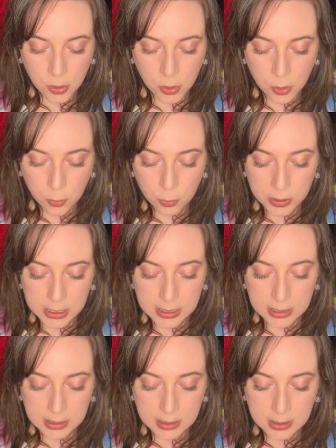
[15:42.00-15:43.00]

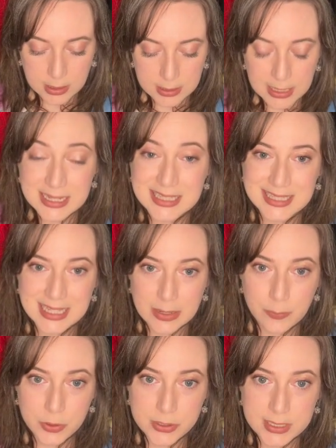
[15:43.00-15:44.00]
3 like
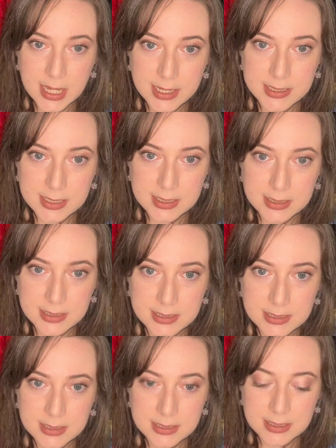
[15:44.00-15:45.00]
sample
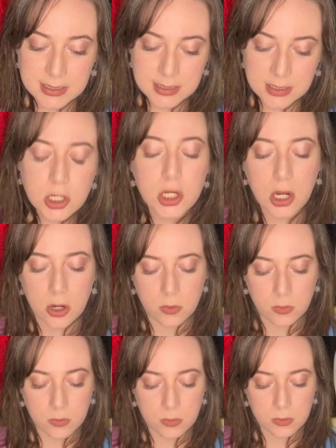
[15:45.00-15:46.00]
sizes. No,
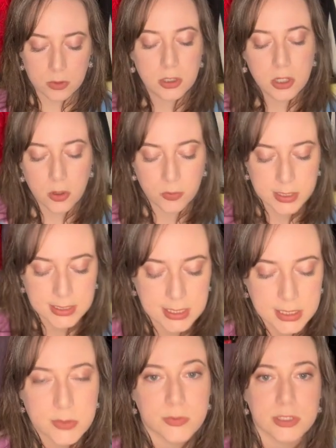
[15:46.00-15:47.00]
because
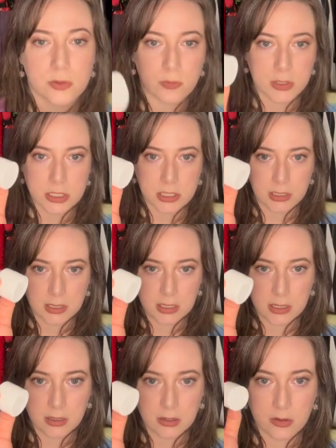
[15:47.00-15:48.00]
this was
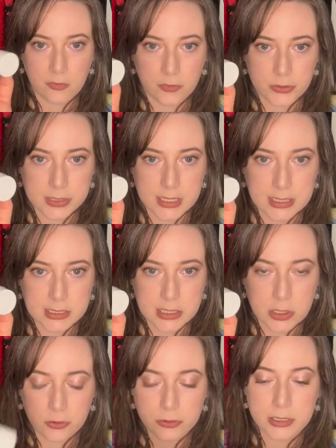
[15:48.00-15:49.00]
originally a full-size
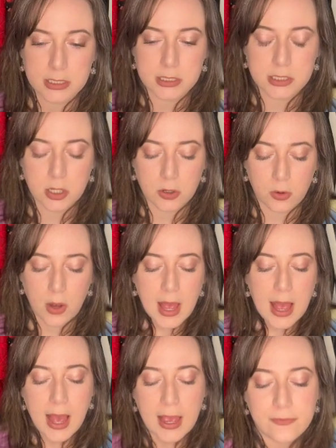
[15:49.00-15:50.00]
deodorant. So
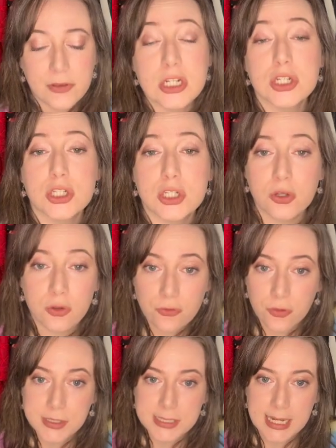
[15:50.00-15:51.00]
I finished 2
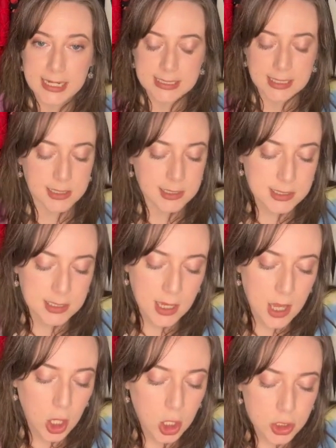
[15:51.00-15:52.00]
full sizes,
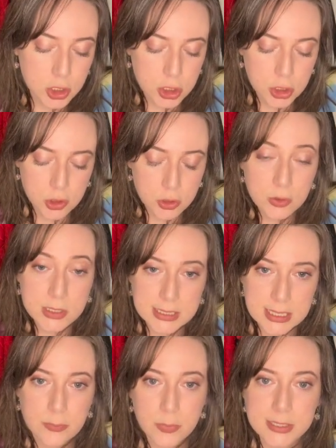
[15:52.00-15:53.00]
2
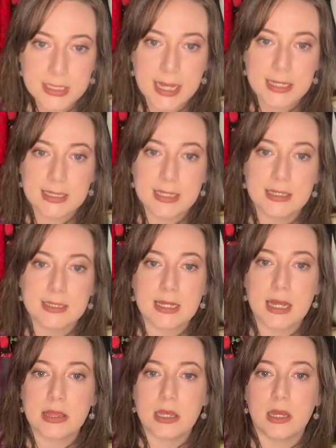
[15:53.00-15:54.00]
sample sizes,
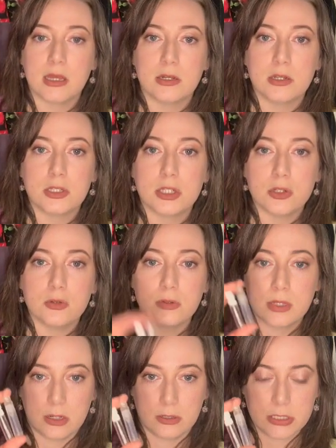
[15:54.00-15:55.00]
and then 2
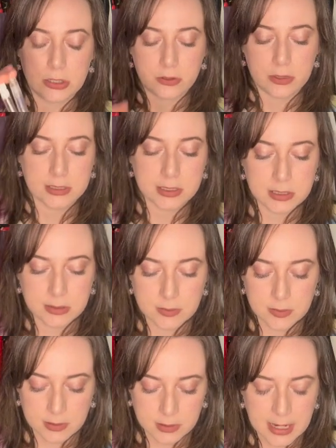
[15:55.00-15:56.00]
little deodorants.
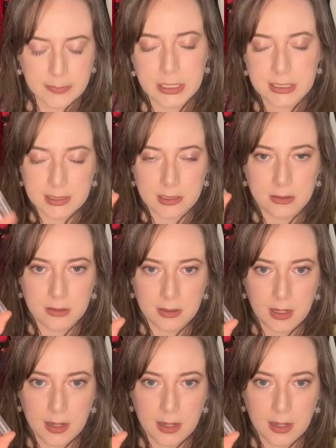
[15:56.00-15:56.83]
I mean, little